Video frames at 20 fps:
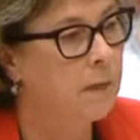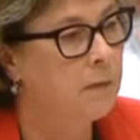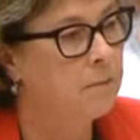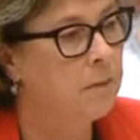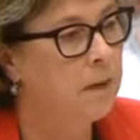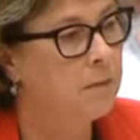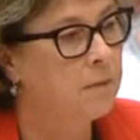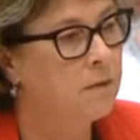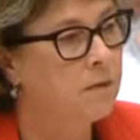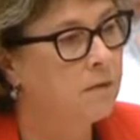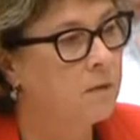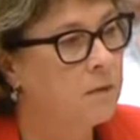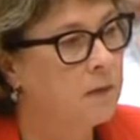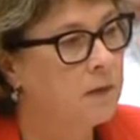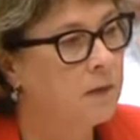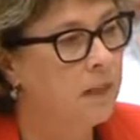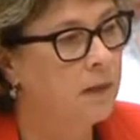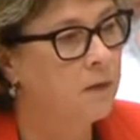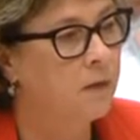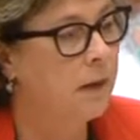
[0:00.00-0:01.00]
members from the
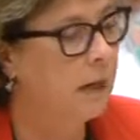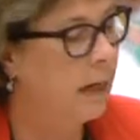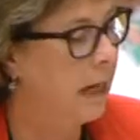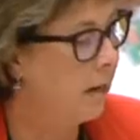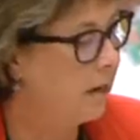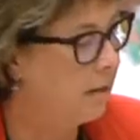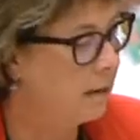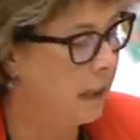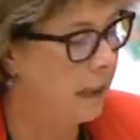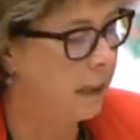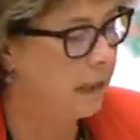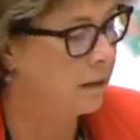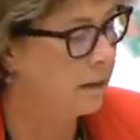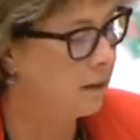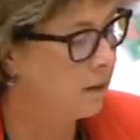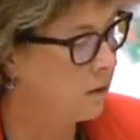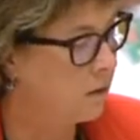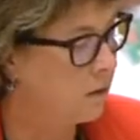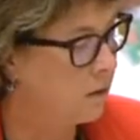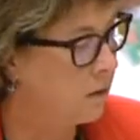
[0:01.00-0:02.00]
Tiwi Lown
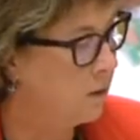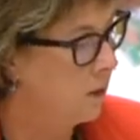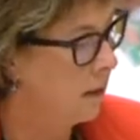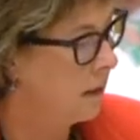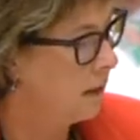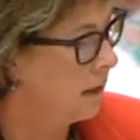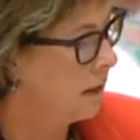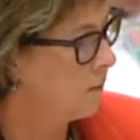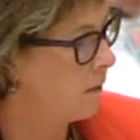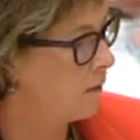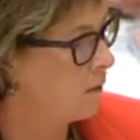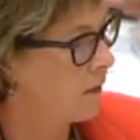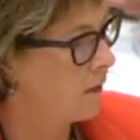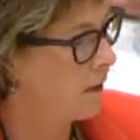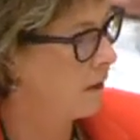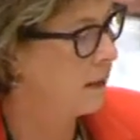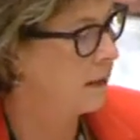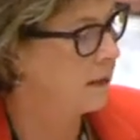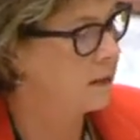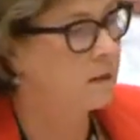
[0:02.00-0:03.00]
Council. We've got
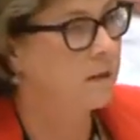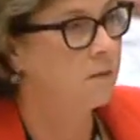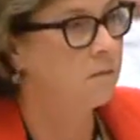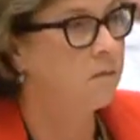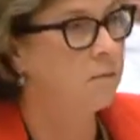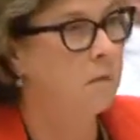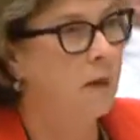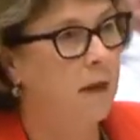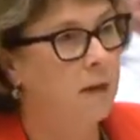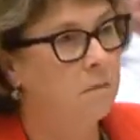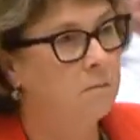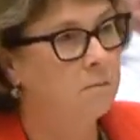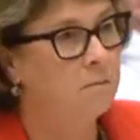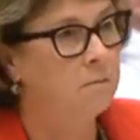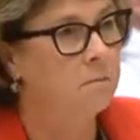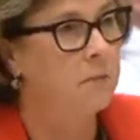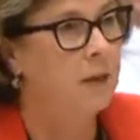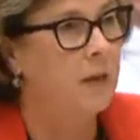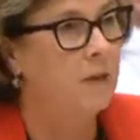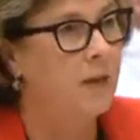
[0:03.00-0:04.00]
a list of
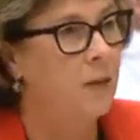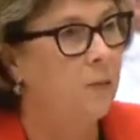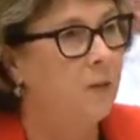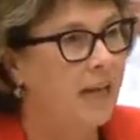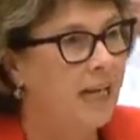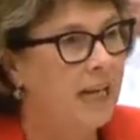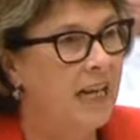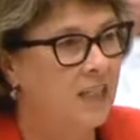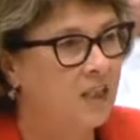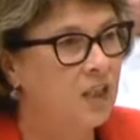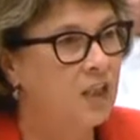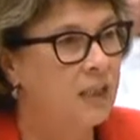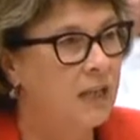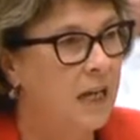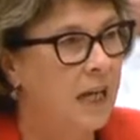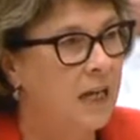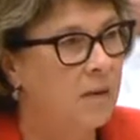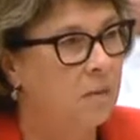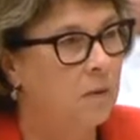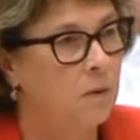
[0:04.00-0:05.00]
that we can actually
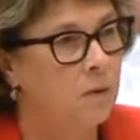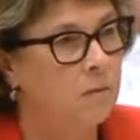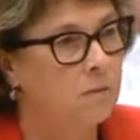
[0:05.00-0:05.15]
table.